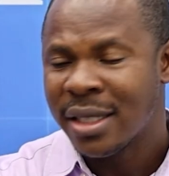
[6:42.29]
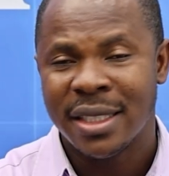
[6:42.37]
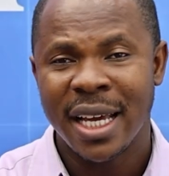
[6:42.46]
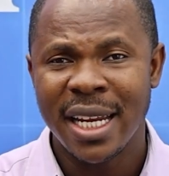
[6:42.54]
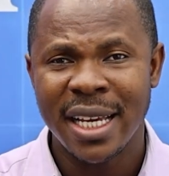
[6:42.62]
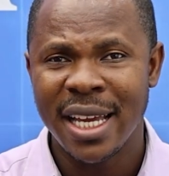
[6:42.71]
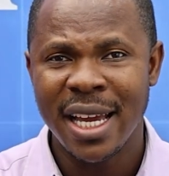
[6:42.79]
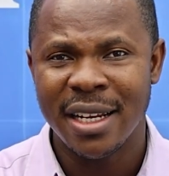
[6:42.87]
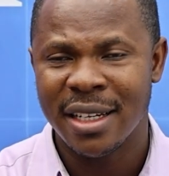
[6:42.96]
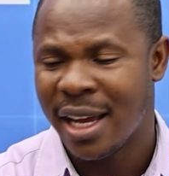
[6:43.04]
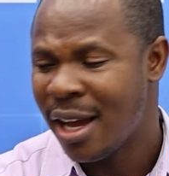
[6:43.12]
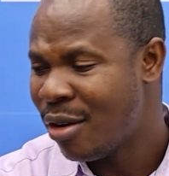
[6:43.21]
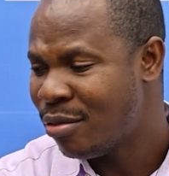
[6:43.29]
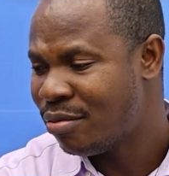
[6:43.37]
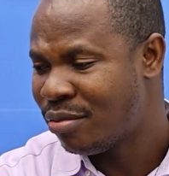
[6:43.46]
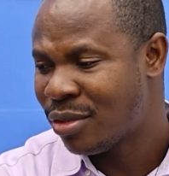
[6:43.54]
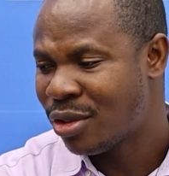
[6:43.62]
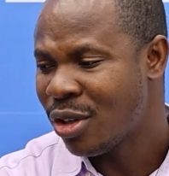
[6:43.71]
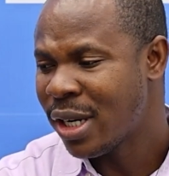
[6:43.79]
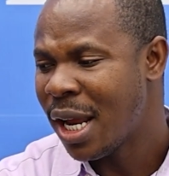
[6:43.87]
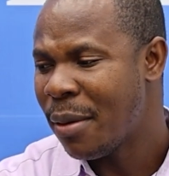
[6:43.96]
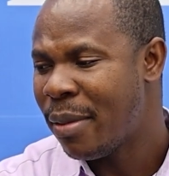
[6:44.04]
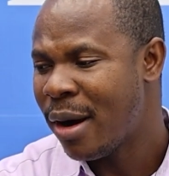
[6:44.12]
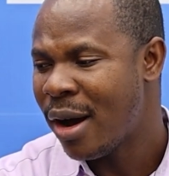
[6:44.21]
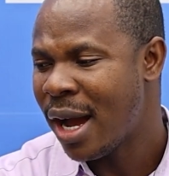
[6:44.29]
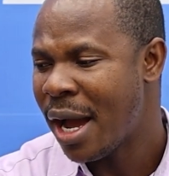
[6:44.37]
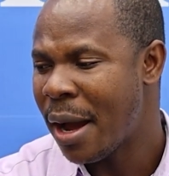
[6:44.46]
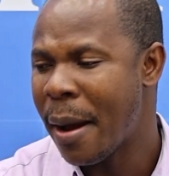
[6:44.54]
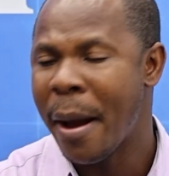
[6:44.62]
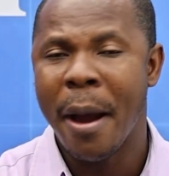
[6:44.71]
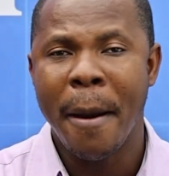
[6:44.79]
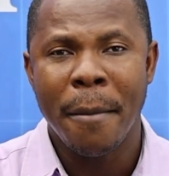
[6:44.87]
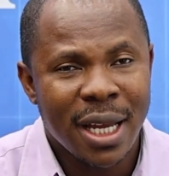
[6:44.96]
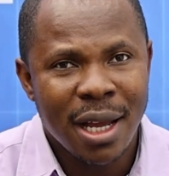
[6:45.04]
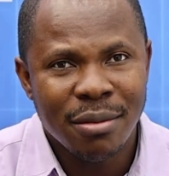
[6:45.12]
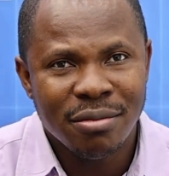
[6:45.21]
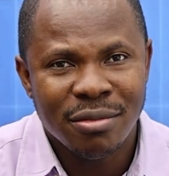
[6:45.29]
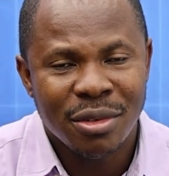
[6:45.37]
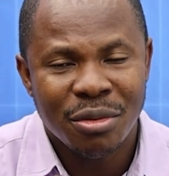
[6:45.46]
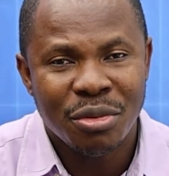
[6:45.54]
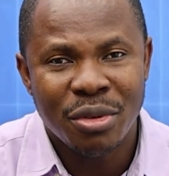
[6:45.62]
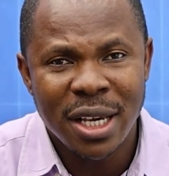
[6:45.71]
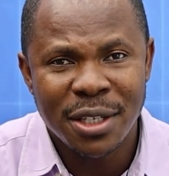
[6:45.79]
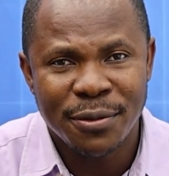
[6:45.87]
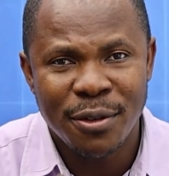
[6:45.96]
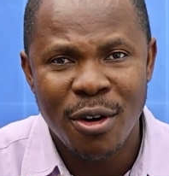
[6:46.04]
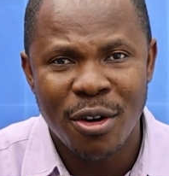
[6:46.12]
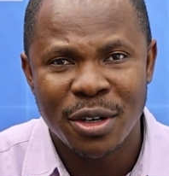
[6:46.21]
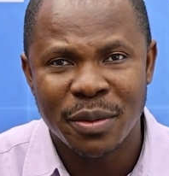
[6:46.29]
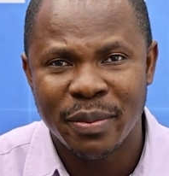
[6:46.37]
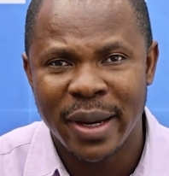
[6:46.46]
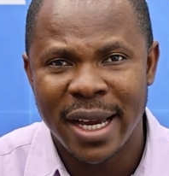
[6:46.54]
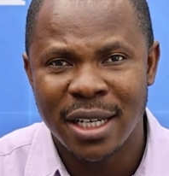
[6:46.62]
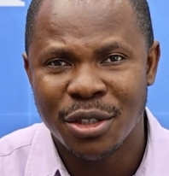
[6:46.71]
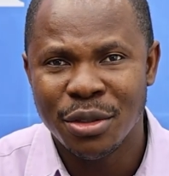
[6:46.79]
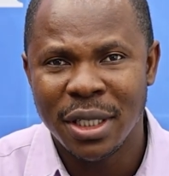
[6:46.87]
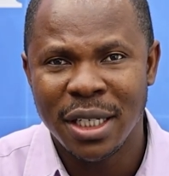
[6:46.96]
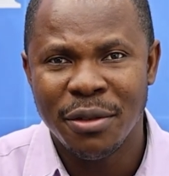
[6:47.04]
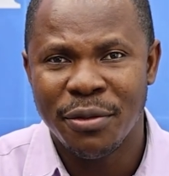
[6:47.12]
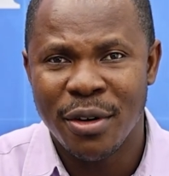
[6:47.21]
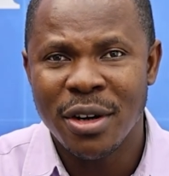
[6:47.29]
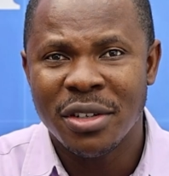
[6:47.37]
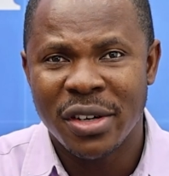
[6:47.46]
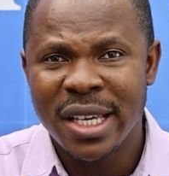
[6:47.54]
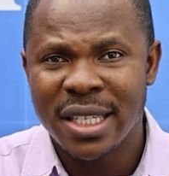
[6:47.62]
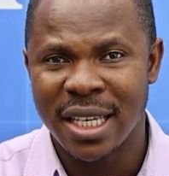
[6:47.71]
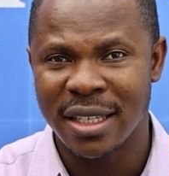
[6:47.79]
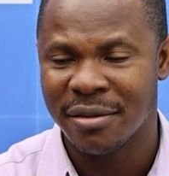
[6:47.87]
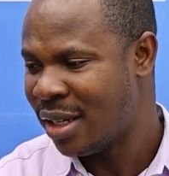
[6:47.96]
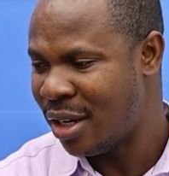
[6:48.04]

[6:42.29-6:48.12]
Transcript: Then again, talking about you can raise fund by doing fundraising.